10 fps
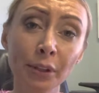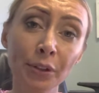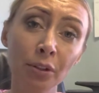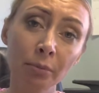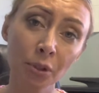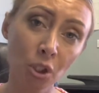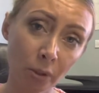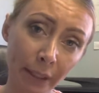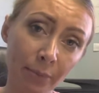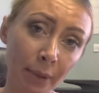inhuman
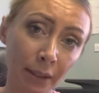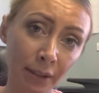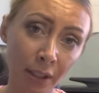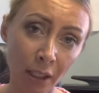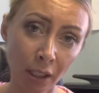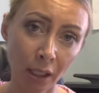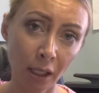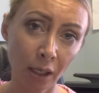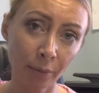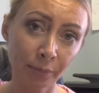treatment.
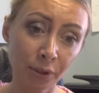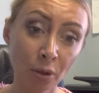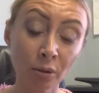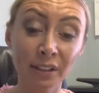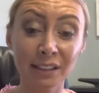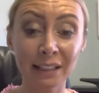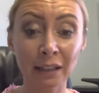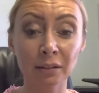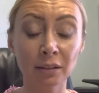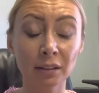So the
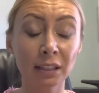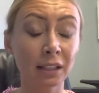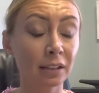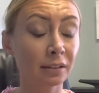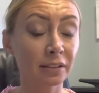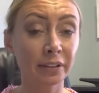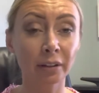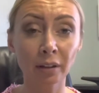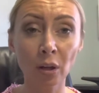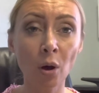standard again is
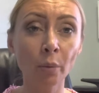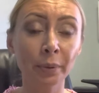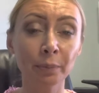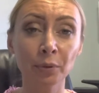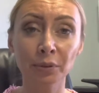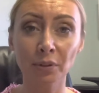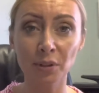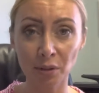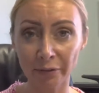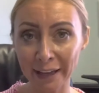very low,
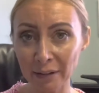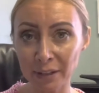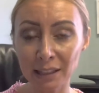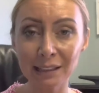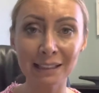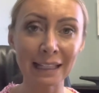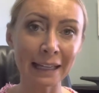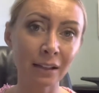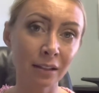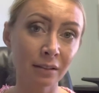preponderance of evidence,
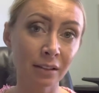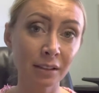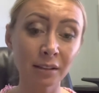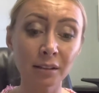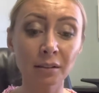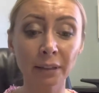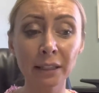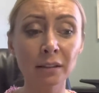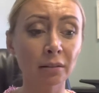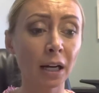and this is a
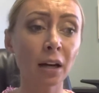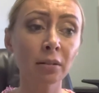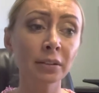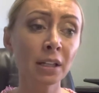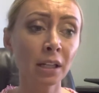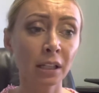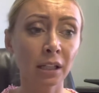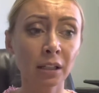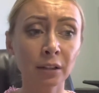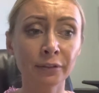great ground
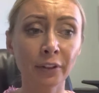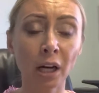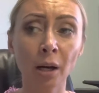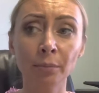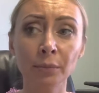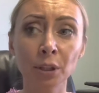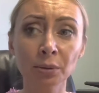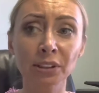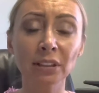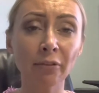if you
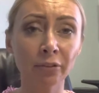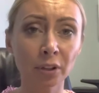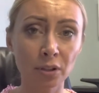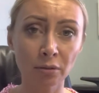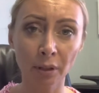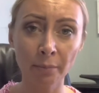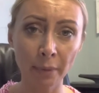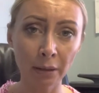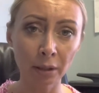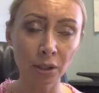suffer during
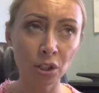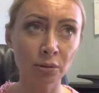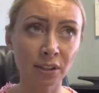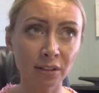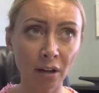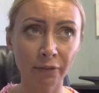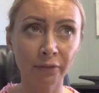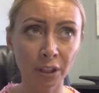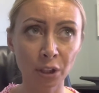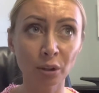marriage,
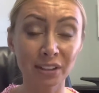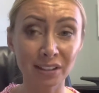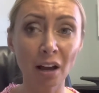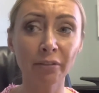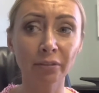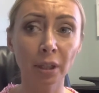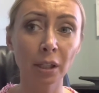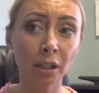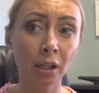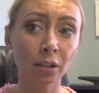you're
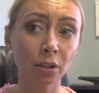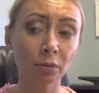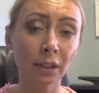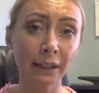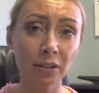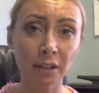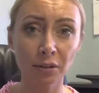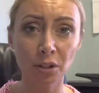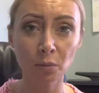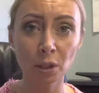suffering, and you would like to
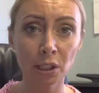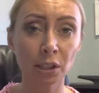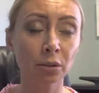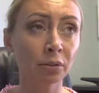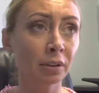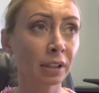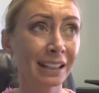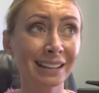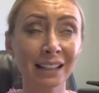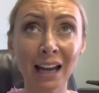get divorced, and you
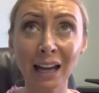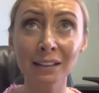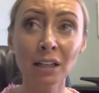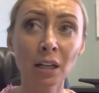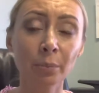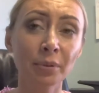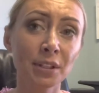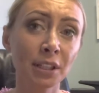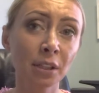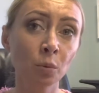cannot
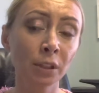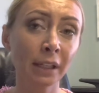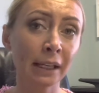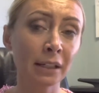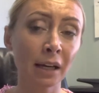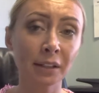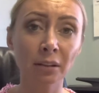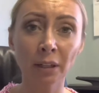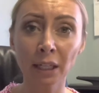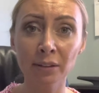proceed with any other
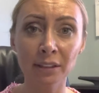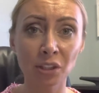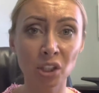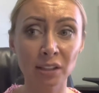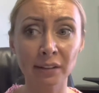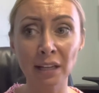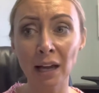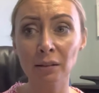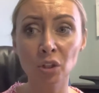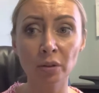grounds such as
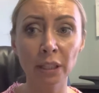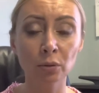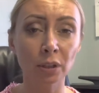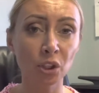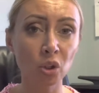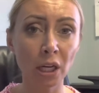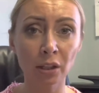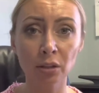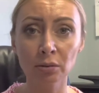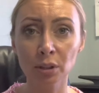adultery or
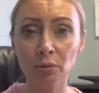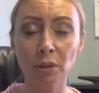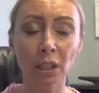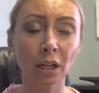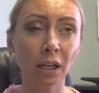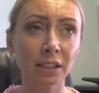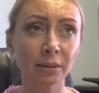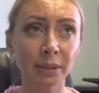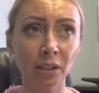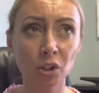drug use or
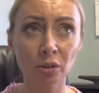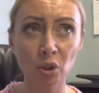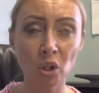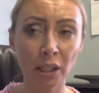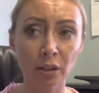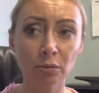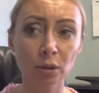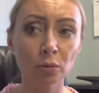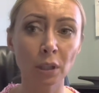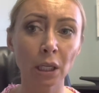substantial drug use
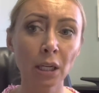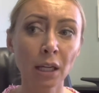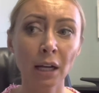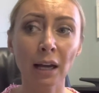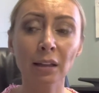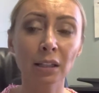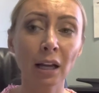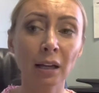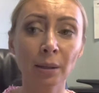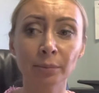or
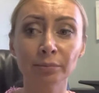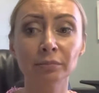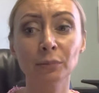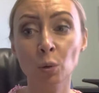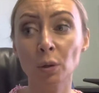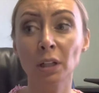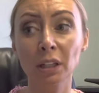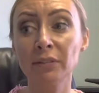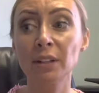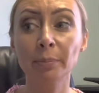
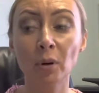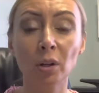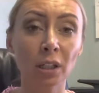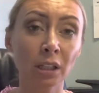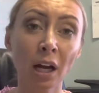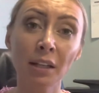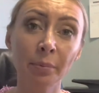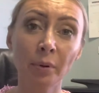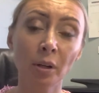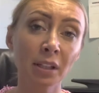if the other
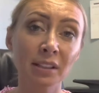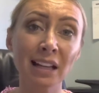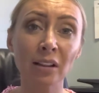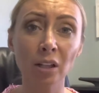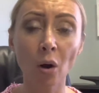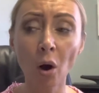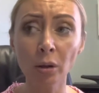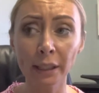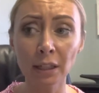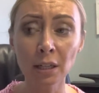party is an alcoholic.